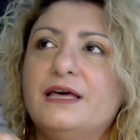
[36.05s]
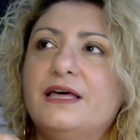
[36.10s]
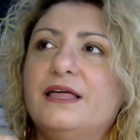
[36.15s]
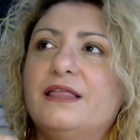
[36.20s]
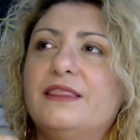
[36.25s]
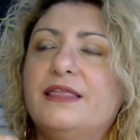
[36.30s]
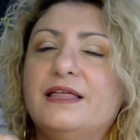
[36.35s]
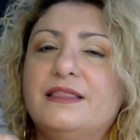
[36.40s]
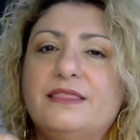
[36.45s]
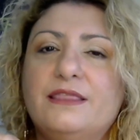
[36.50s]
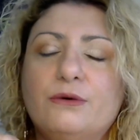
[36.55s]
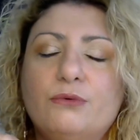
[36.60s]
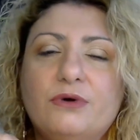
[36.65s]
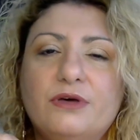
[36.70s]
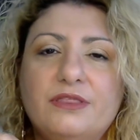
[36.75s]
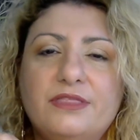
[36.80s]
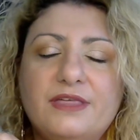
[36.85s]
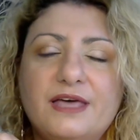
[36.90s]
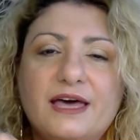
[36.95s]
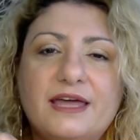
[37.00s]
that they, were,
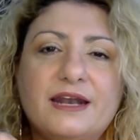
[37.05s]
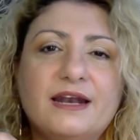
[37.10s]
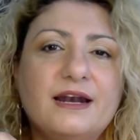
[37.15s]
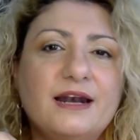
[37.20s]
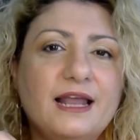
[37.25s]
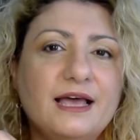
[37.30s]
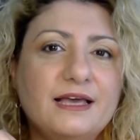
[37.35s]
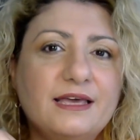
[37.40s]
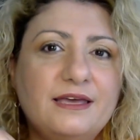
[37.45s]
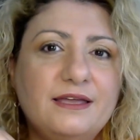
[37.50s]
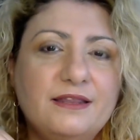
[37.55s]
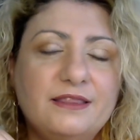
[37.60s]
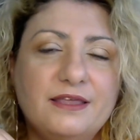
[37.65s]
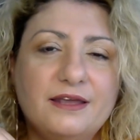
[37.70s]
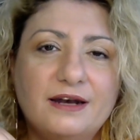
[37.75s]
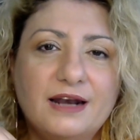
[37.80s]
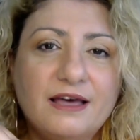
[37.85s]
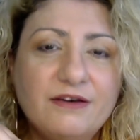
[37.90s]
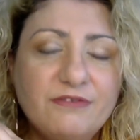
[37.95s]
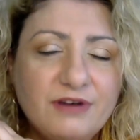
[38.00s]
they are unlucky in their
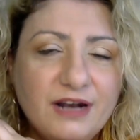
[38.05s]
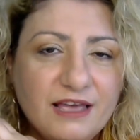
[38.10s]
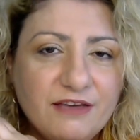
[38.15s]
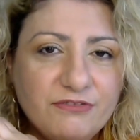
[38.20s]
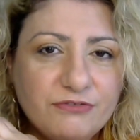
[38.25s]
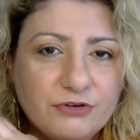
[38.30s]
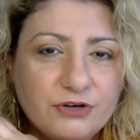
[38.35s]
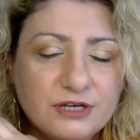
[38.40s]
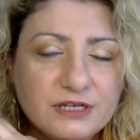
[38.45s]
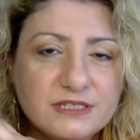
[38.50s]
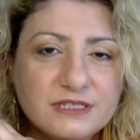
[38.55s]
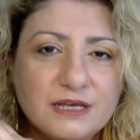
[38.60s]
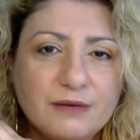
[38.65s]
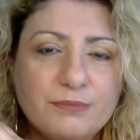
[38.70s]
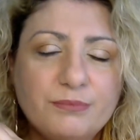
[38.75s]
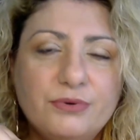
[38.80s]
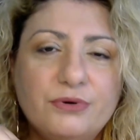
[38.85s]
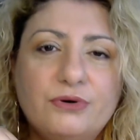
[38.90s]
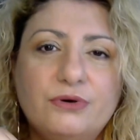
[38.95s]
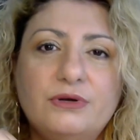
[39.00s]
love life, for
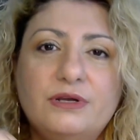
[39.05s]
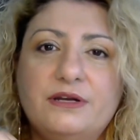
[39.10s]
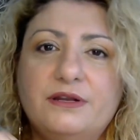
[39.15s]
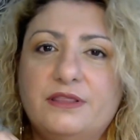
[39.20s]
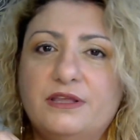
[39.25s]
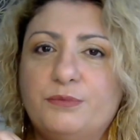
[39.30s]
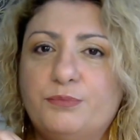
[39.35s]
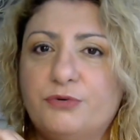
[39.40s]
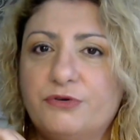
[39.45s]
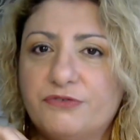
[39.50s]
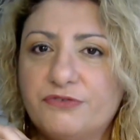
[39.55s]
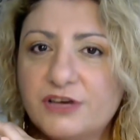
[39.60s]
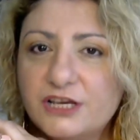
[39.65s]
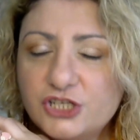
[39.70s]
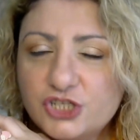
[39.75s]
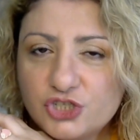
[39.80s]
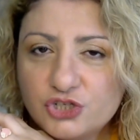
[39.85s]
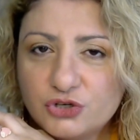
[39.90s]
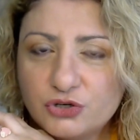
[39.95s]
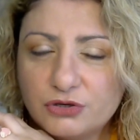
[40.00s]
example, in their
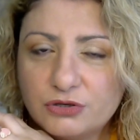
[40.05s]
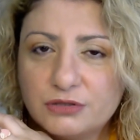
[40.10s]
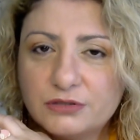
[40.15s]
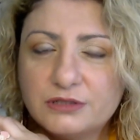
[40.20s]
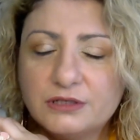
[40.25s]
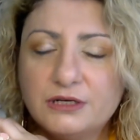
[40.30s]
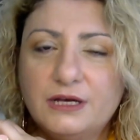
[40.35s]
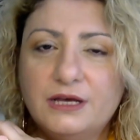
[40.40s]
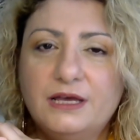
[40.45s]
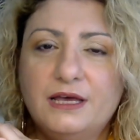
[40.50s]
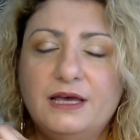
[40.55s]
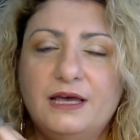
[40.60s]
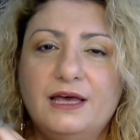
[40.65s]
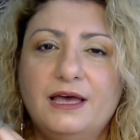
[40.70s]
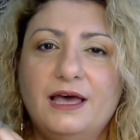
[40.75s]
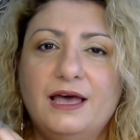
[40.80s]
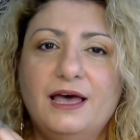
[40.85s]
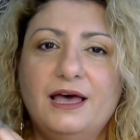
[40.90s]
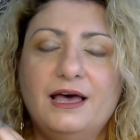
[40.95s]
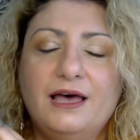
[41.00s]
profession,
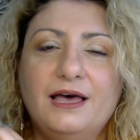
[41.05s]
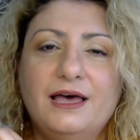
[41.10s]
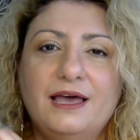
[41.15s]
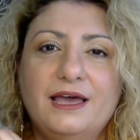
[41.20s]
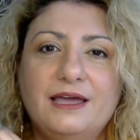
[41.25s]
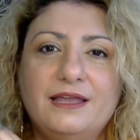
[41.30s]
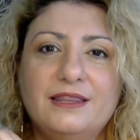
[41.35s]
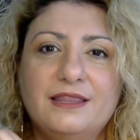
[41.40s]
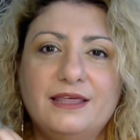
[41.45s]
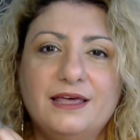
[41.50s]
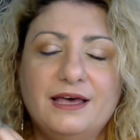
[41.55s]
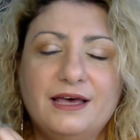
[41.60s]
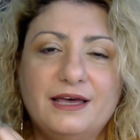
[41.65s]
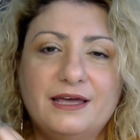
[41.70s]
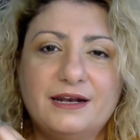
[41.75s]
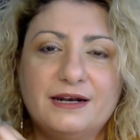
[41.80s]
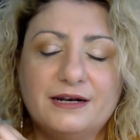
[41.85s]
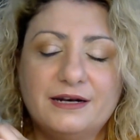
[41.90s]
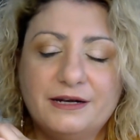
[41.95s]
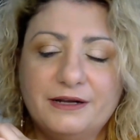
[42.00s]
uh, in their
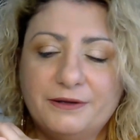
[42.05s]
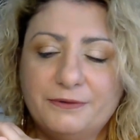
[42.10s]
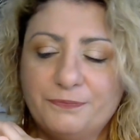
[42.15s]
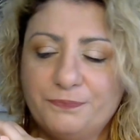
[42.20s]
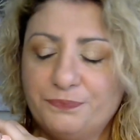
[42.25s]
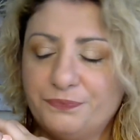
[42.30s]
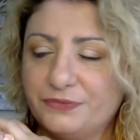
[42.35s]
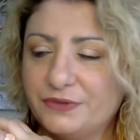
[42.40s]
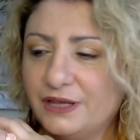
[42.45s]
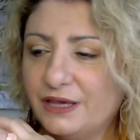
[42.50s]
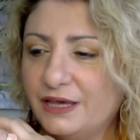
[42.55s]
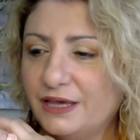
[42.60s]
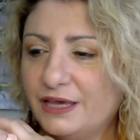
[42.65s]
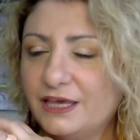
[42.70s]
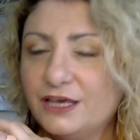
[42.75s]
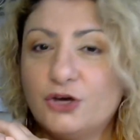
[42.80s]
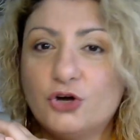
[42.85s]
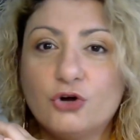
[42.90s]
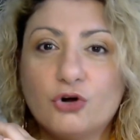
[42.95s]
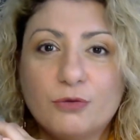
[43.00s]
um, uh,
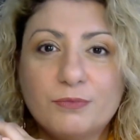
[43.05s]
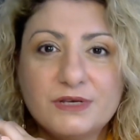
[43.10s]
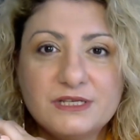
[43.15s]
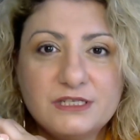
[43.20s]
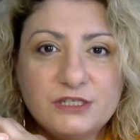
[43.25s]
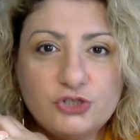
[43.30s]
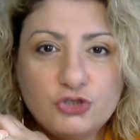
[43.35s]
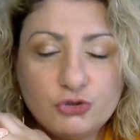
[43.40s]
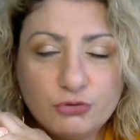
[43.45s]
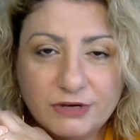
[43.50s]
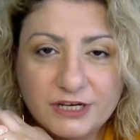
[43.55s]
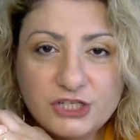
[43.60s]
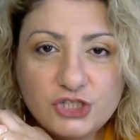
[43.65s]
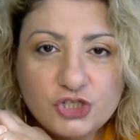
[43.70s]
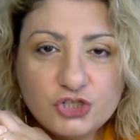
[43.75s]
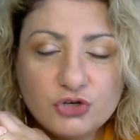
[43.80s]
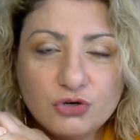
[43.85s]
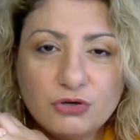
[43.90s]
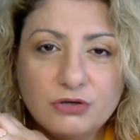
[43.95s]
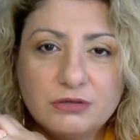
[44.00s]
economic
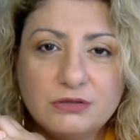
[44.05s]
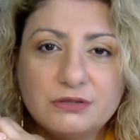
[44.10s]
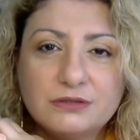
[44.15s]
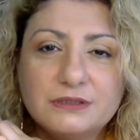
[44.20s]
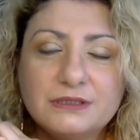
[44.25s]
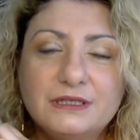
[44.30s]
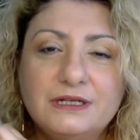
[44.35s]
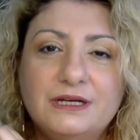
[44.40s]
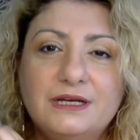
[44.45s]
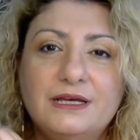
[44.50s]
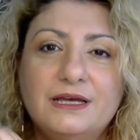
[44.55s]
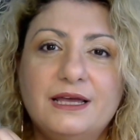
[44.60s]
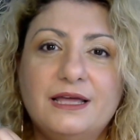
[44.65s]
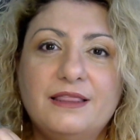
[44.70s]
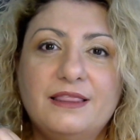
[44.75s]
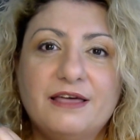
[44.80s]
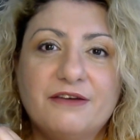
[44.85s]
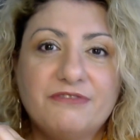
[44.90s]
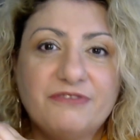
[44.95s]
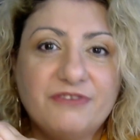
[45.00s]
situation, in
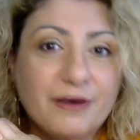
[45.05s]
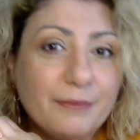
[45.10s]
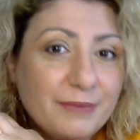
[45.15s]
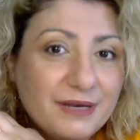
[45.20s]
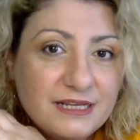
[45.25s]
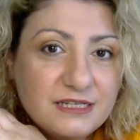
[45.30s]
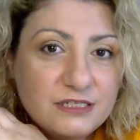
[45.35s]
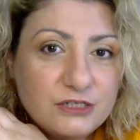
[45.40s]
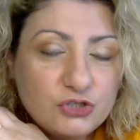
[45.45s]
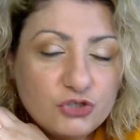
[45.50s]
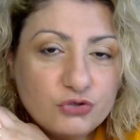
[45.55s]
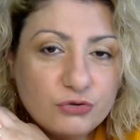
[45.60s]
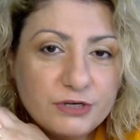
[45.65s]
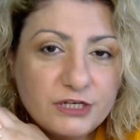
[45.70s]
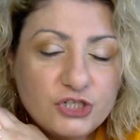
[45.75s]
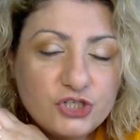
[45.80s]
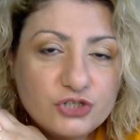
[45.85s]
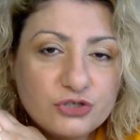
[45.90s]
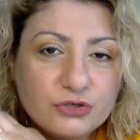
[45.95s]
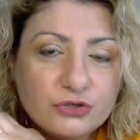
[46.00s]
their family
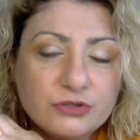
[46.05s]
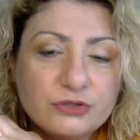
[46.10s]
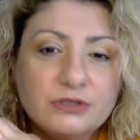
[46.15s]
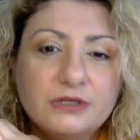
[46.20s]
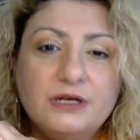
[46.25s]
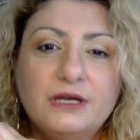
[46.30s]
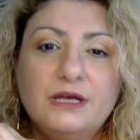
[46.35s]
situation.